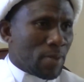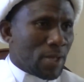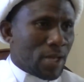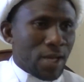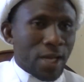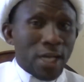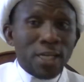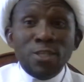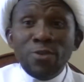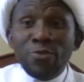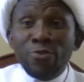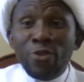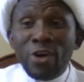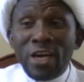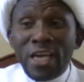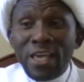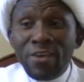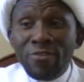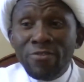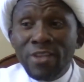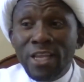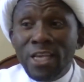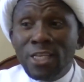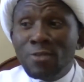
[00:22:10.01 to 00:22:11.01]
Let
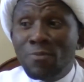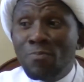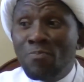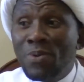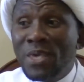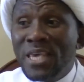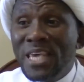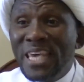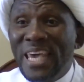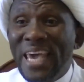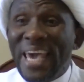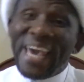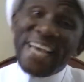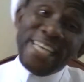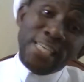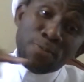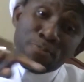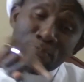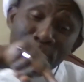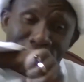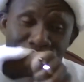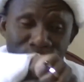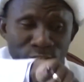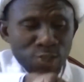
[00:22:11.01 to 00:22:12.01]
forgiveness be his
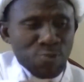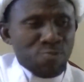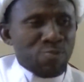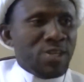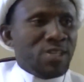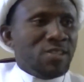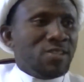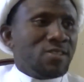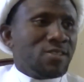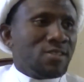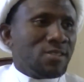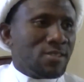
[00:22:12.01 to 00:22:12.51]
punishment.